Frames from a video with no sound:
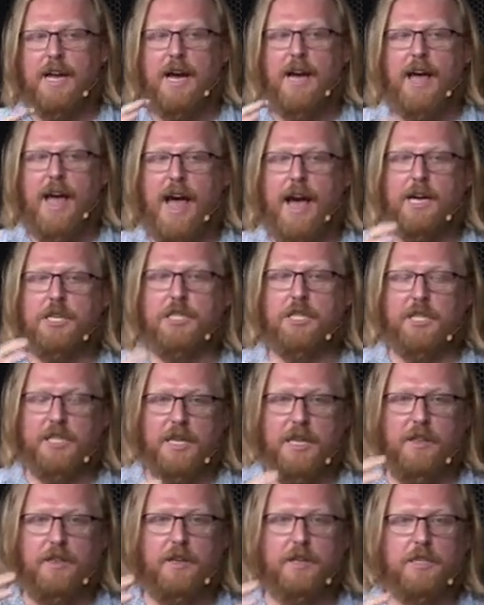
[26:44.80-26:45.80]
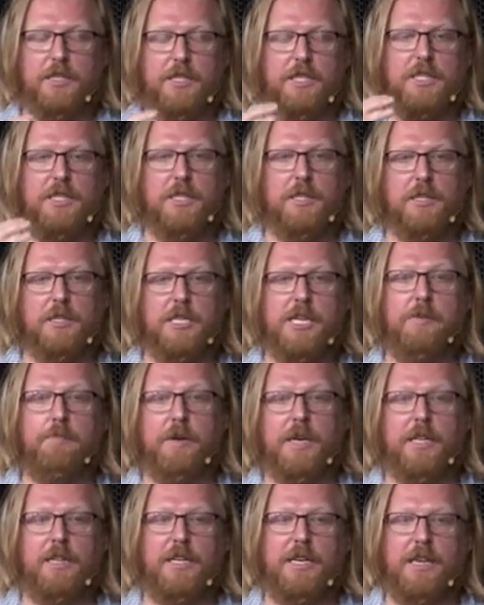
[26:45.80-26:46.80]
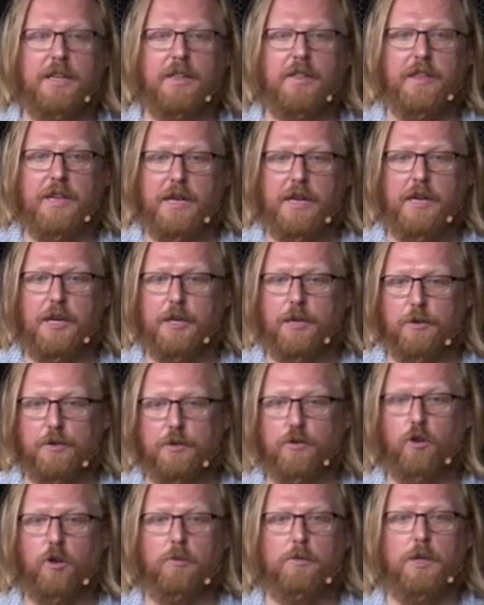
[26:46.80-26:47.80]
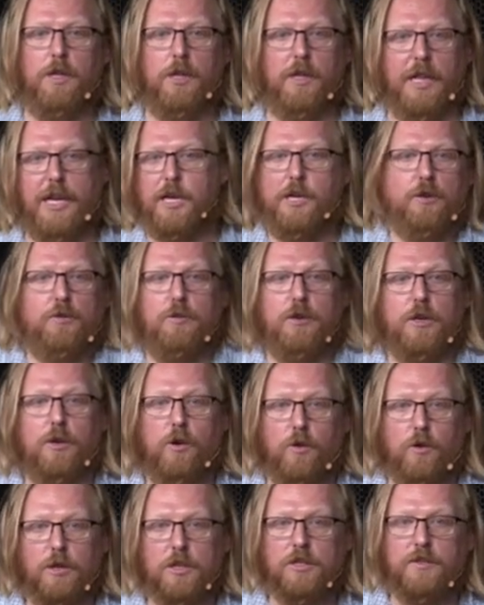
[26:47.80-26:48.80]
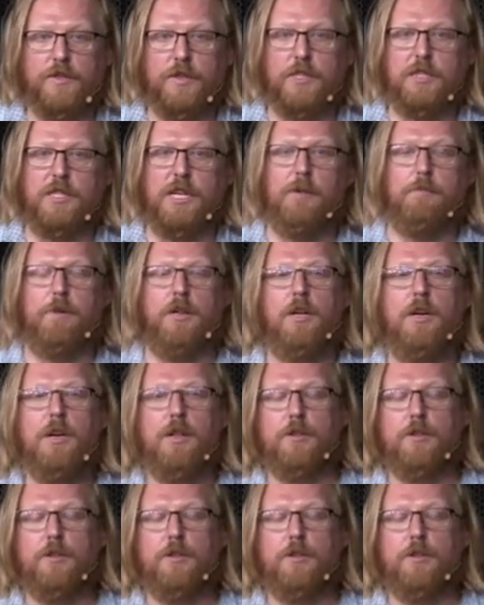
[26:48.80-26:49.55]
actually typically the normal like CUDA cores, for example.